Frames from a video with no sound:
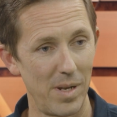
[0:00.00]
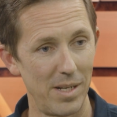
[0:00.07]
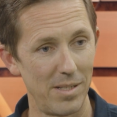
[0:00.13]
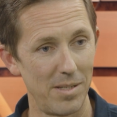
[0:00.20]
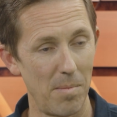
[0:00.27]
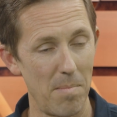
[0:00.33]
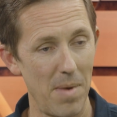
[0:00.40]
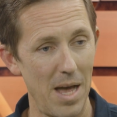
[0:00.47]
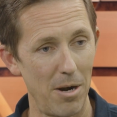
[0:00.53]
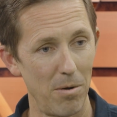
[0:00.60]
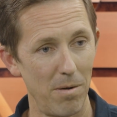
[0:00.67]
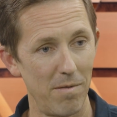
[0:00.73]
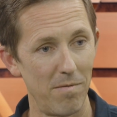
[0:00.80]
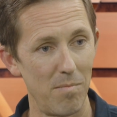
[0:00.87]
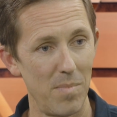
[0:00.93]
but it's a
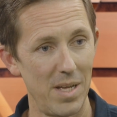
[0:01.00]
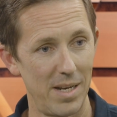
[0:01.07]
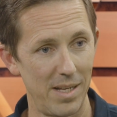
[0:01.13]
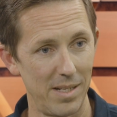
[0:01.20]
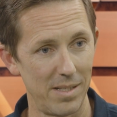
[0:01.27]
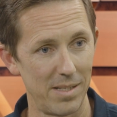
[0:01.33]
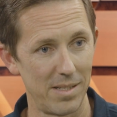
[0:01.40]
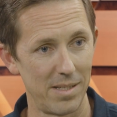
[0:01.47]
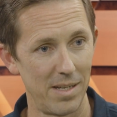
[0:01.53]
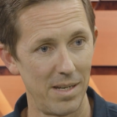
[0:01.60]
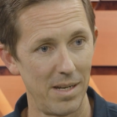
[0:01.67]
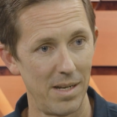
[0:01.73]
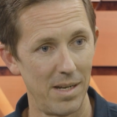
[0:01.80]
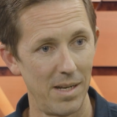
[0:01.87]
matter of minutes